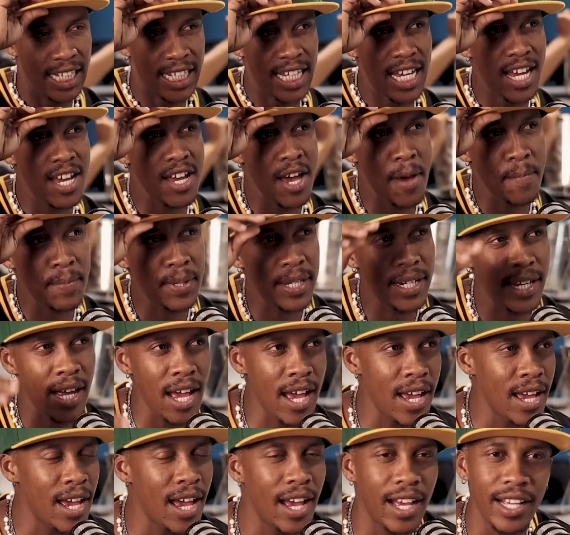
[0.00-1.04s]
Yeah, I mean,
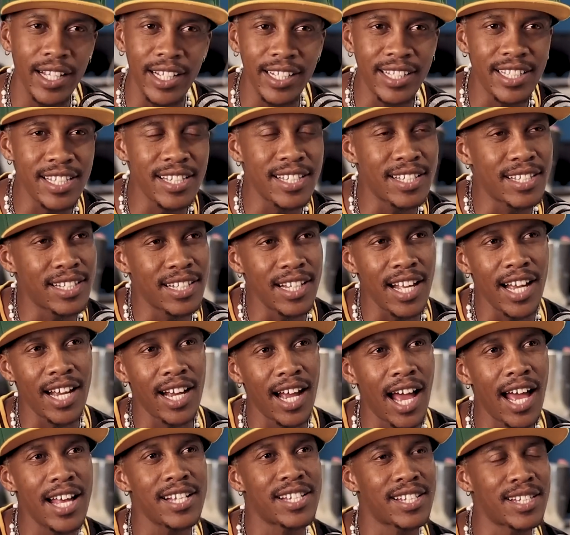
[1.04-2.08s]
I it just
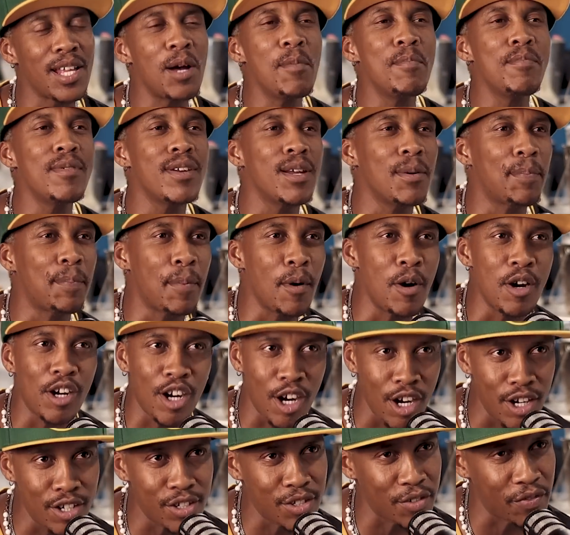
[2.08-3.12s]
like I stumble upon
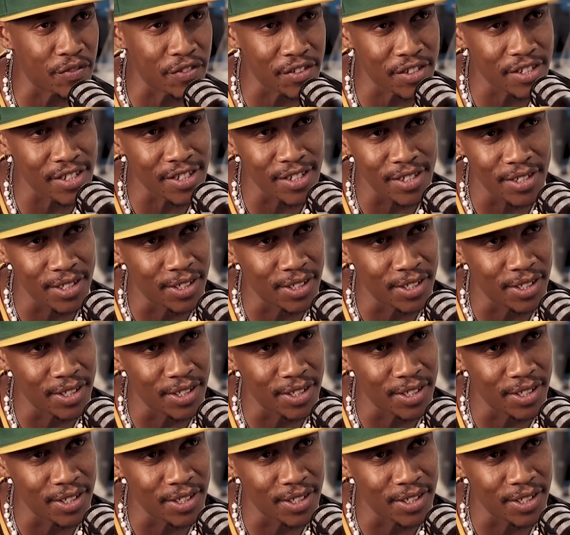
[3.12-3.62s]
controversy.